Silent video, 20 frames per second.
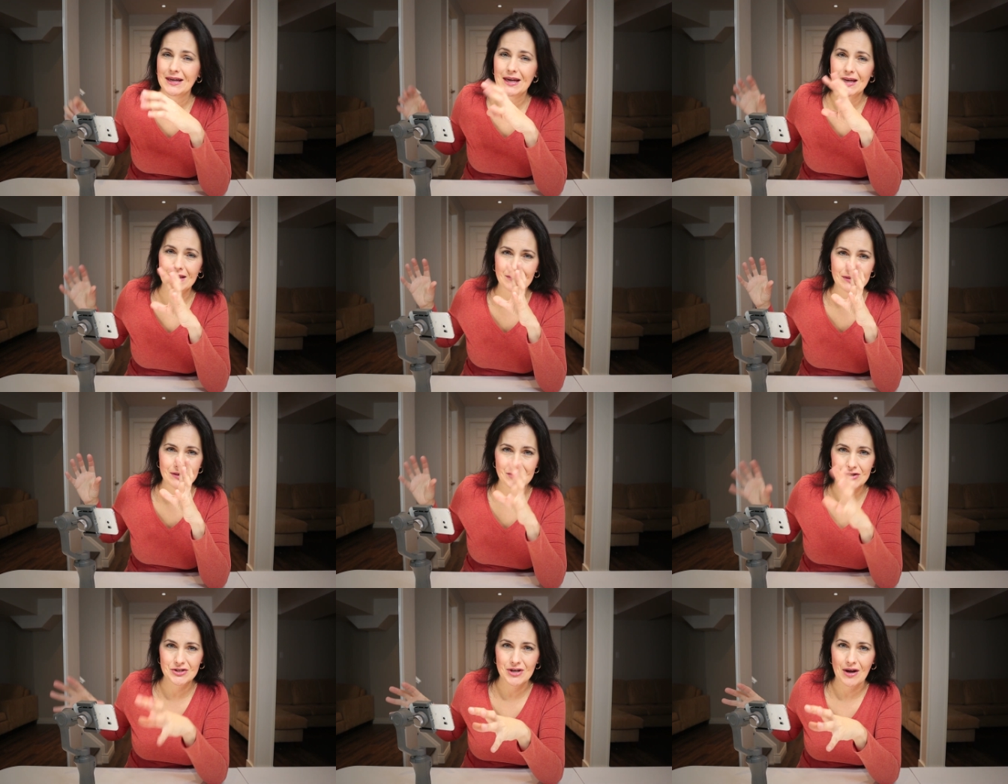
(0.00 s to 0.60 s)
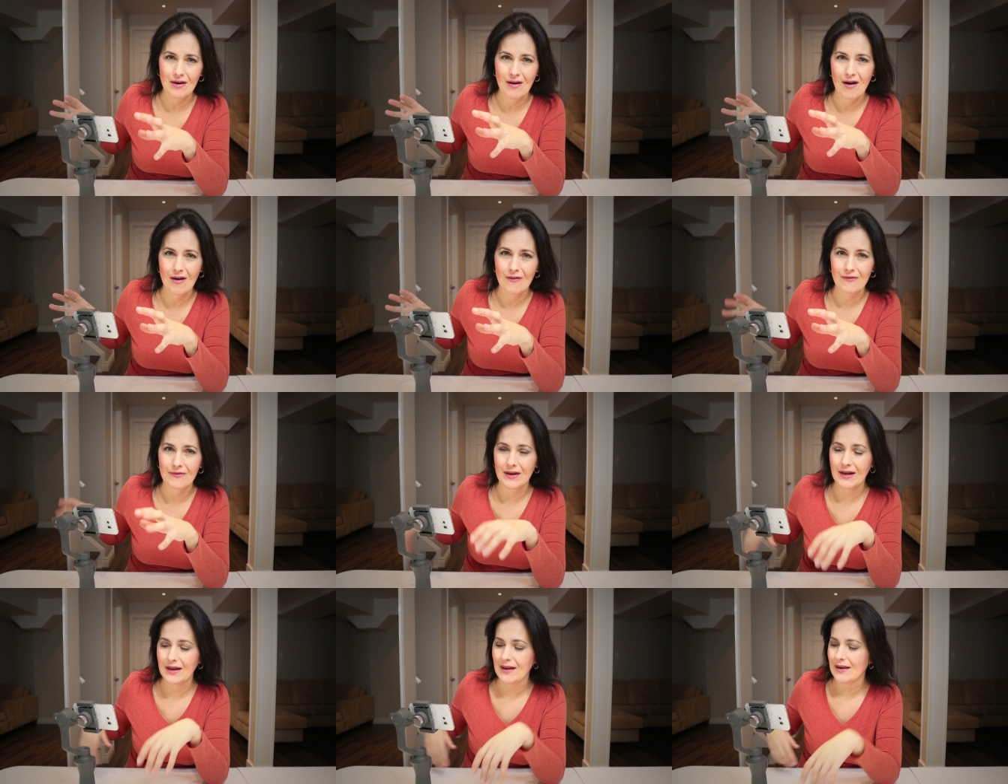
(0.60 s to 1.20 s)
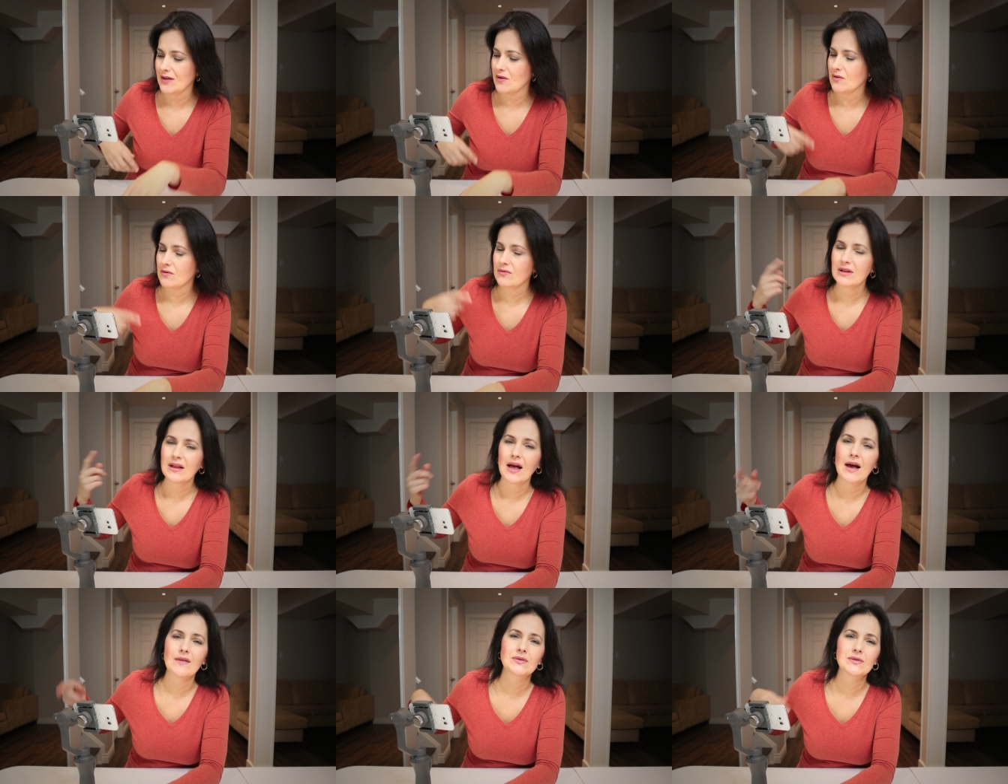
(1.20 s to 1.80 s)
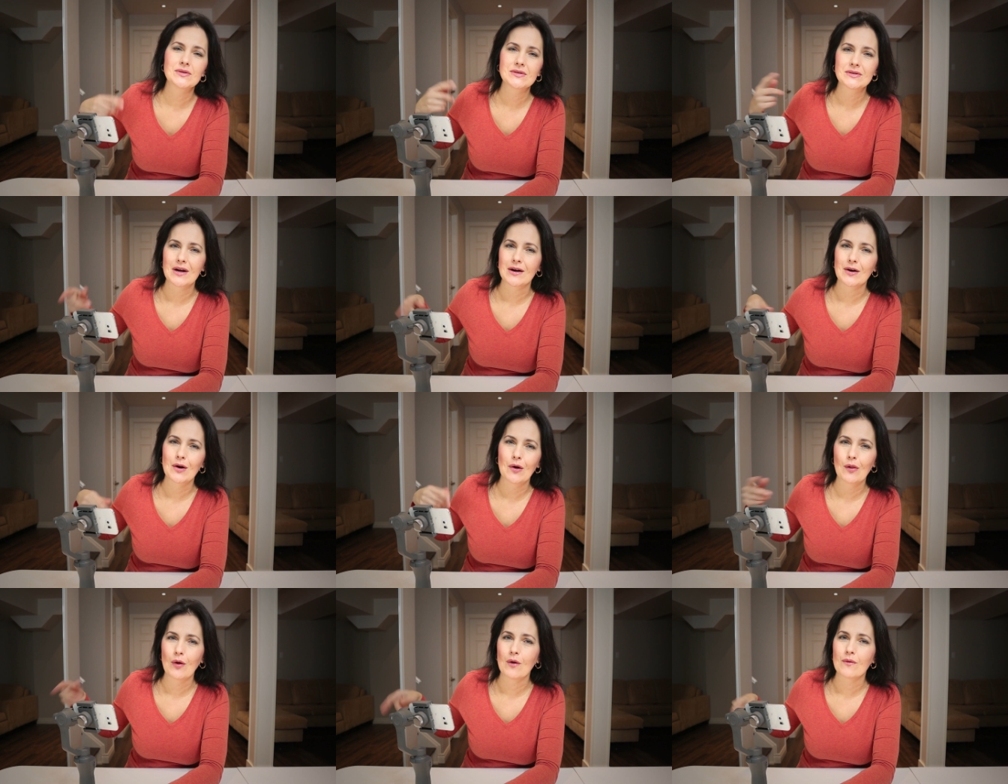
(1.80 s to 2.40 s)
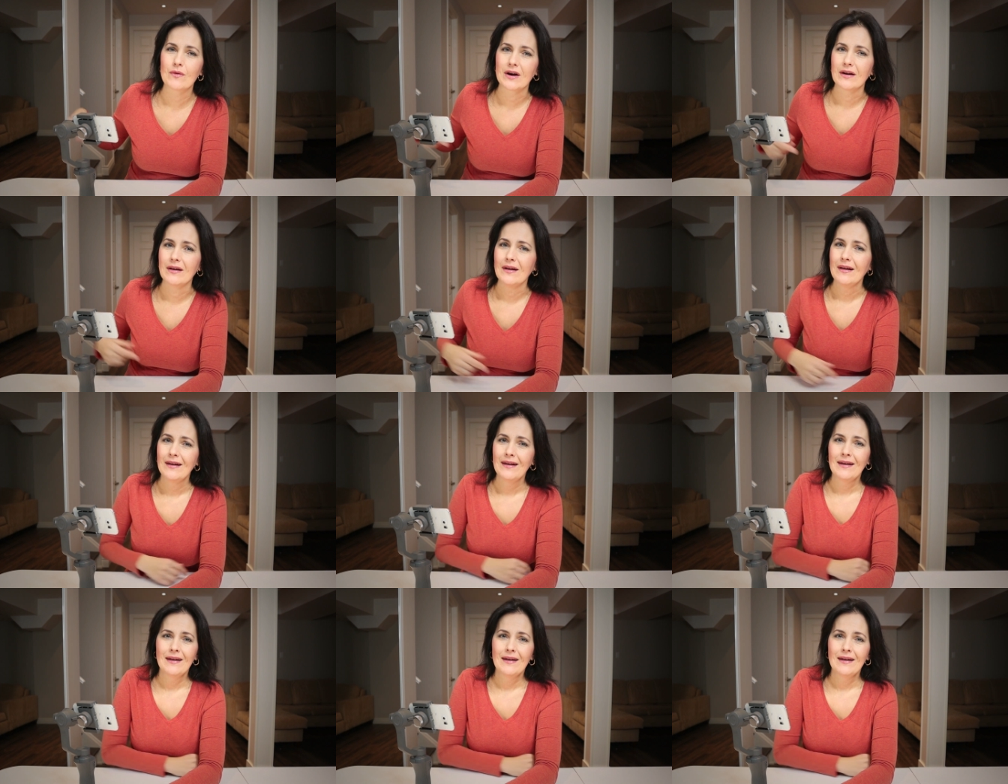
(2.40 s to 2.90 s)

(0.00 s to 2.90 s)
it will shut off and you will have to start all over.